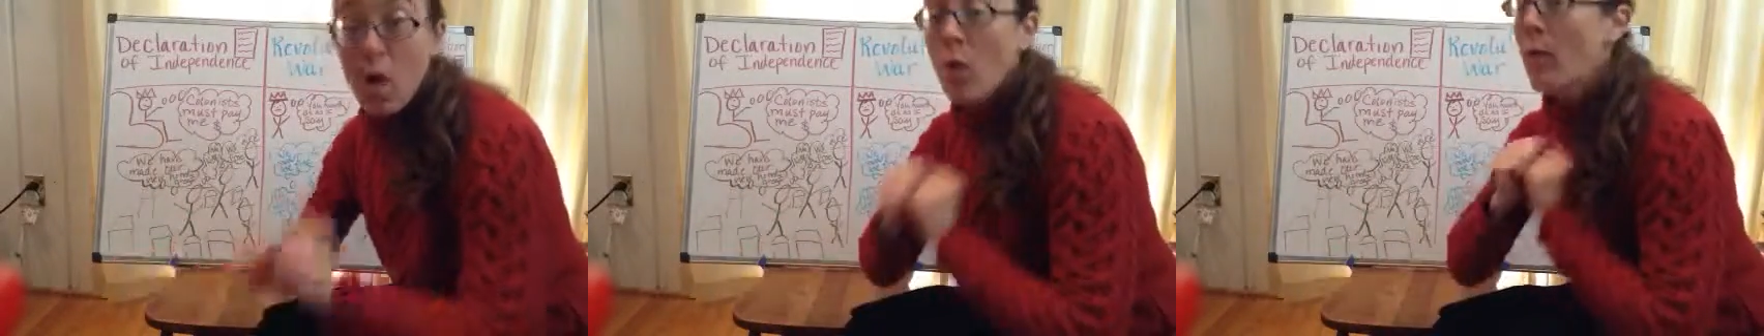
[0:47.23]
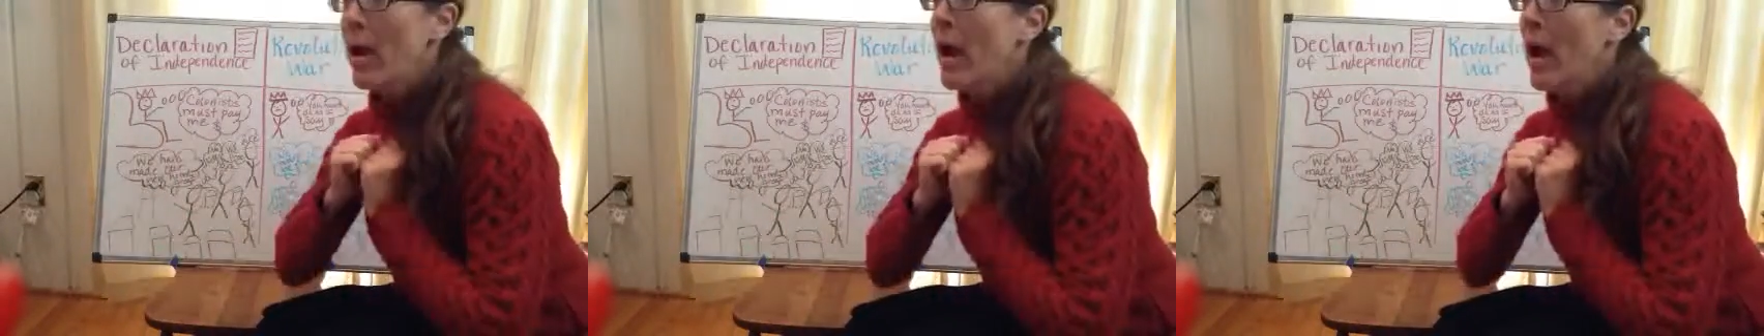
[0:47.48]

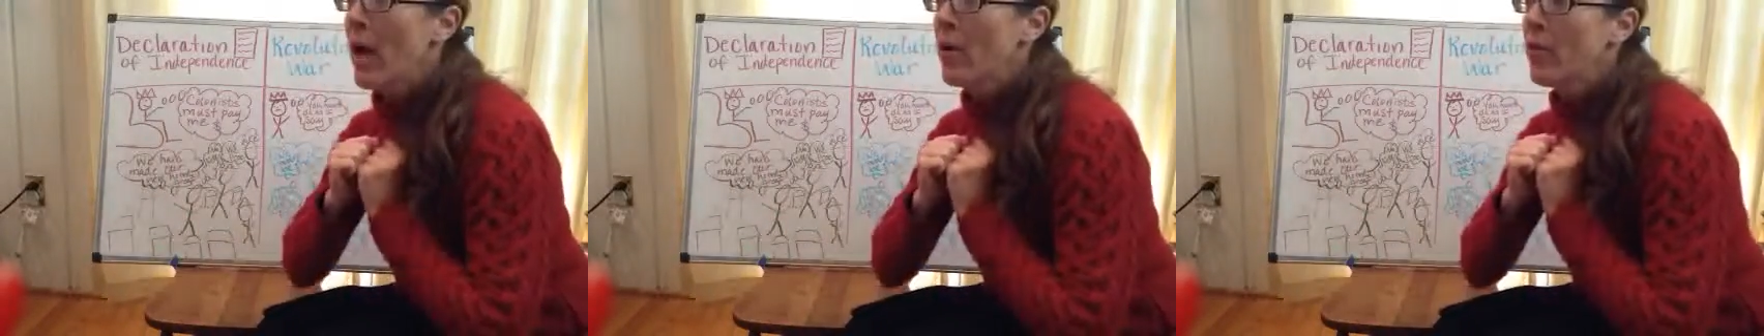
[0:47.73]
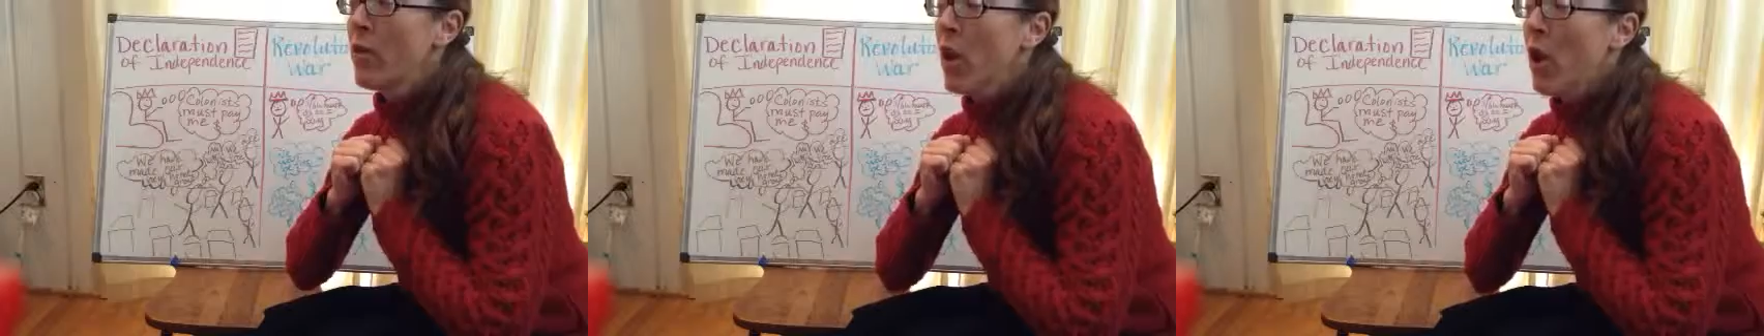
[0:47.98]
We
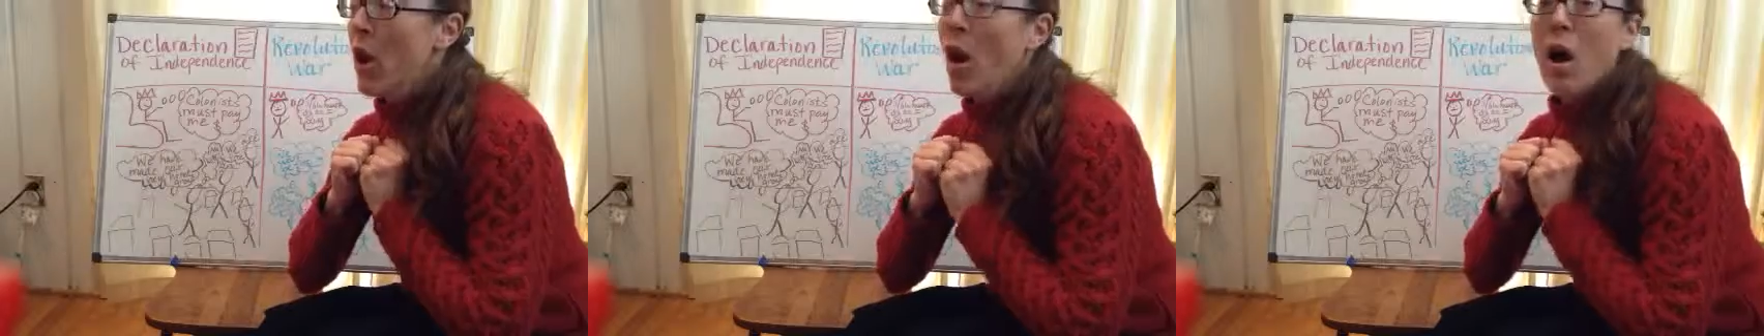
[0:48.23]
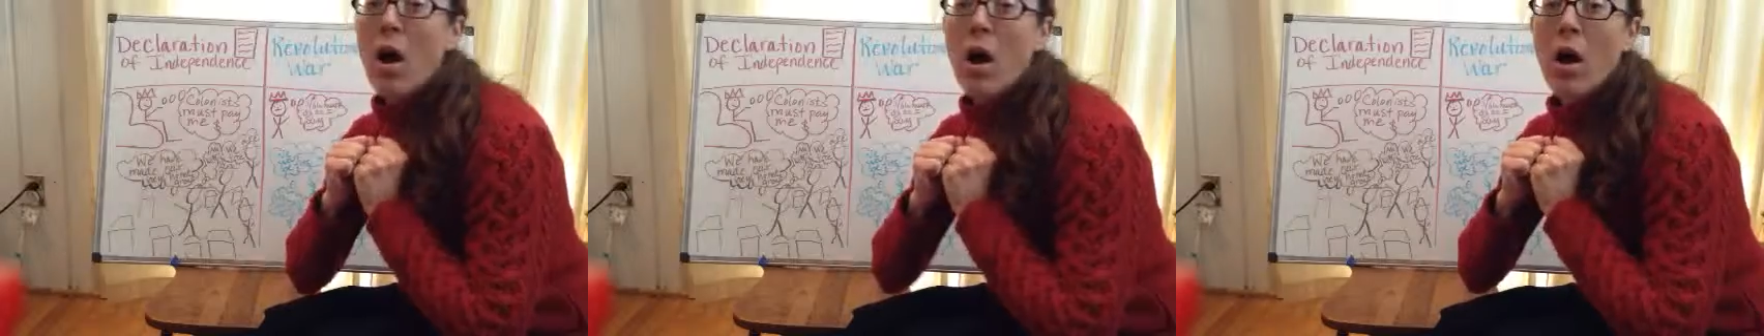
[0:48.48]
have
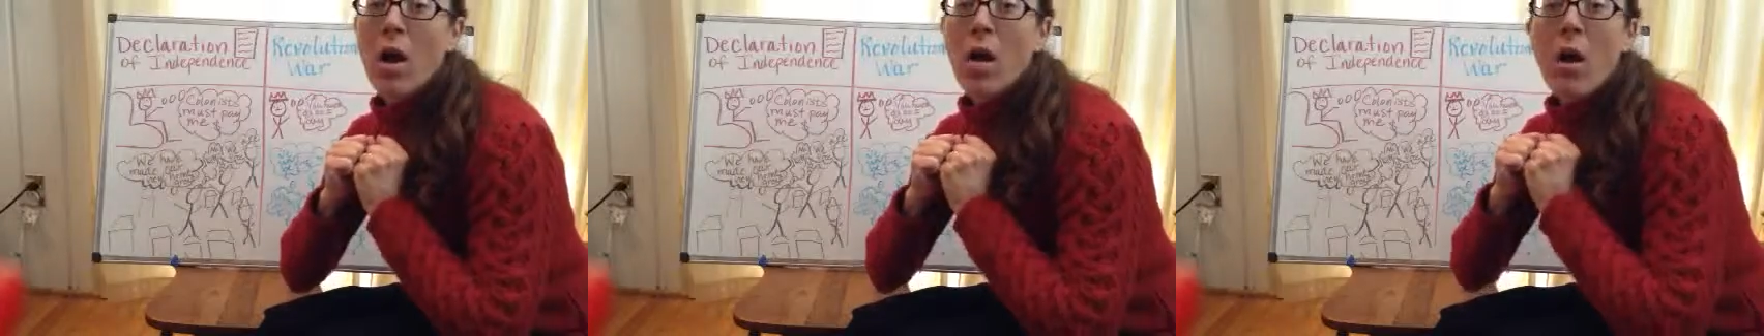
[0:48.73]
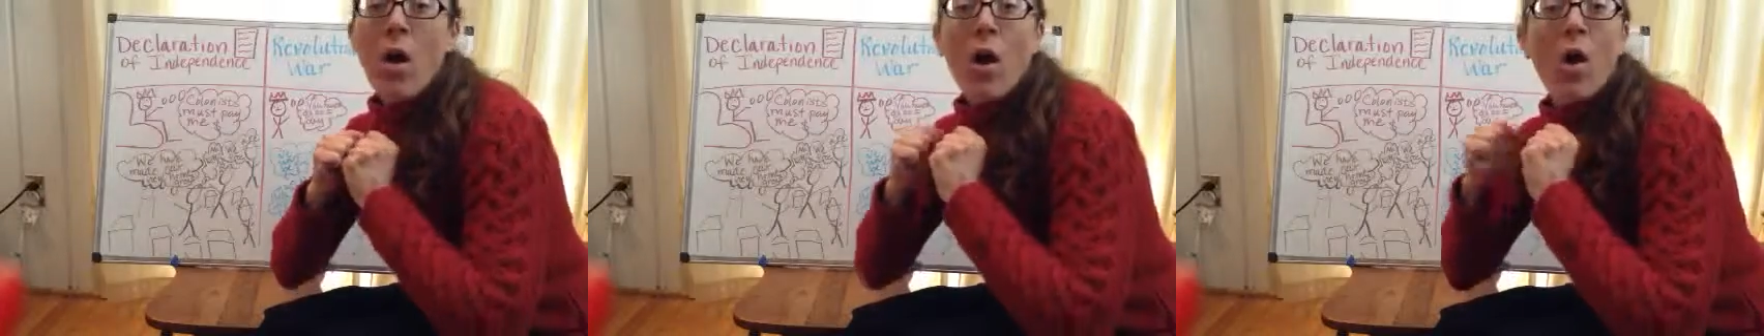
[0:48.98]

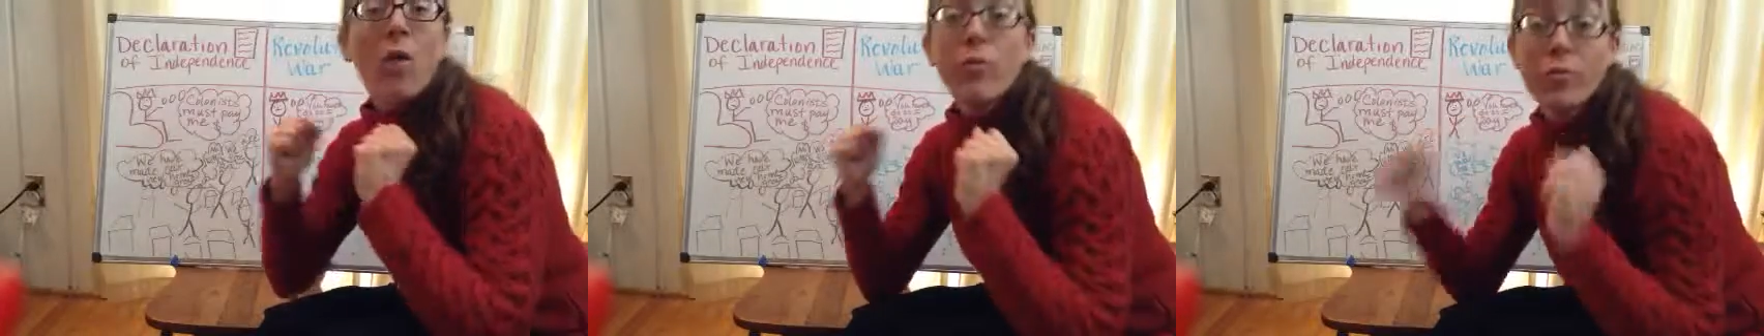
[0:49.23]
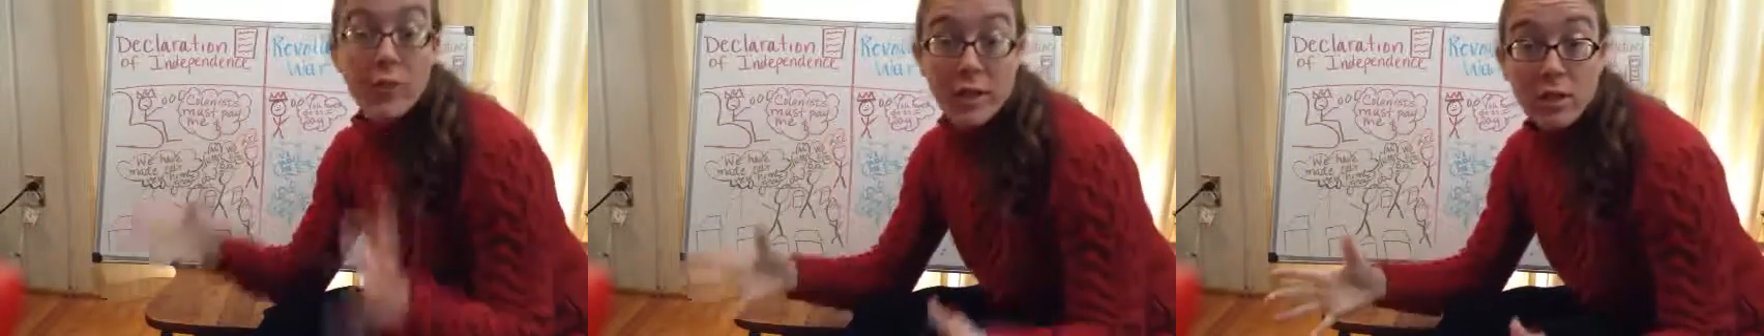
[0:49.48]
our
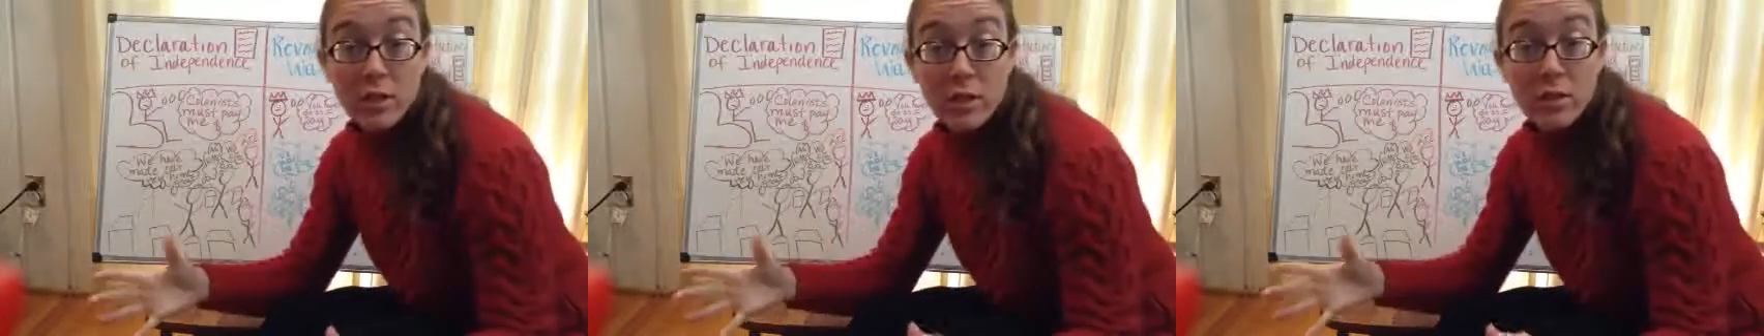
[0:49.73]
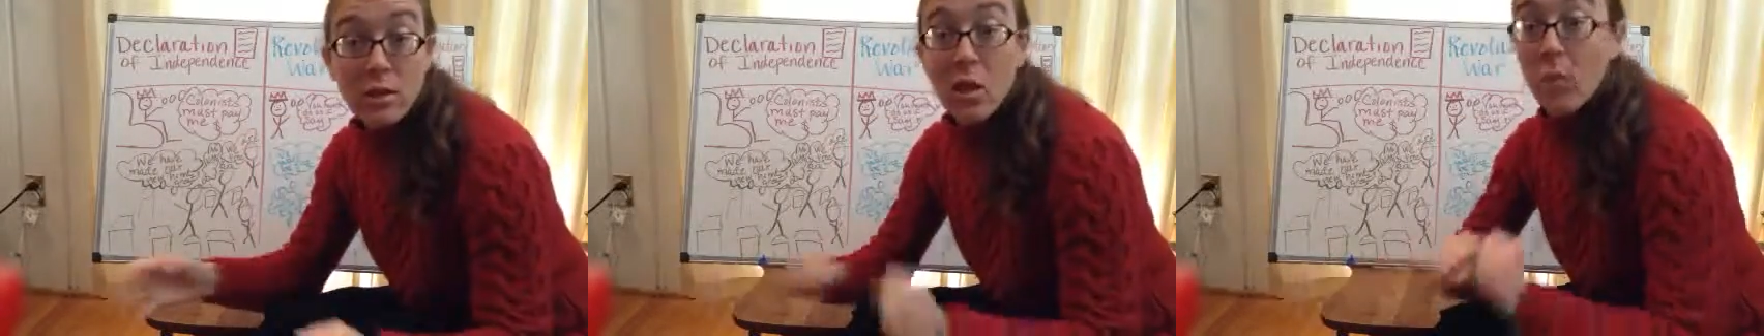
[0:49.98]
own
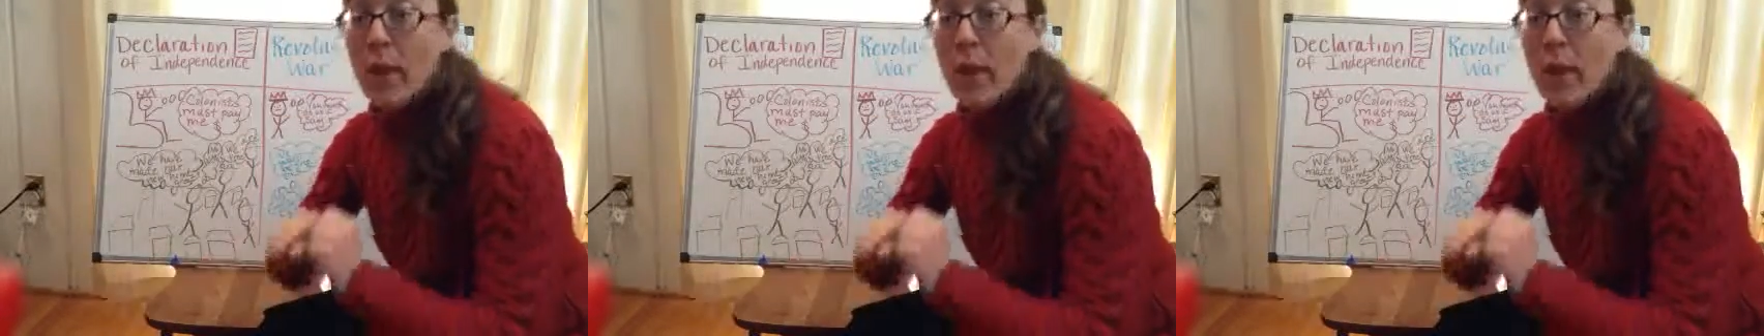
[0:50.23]
villages.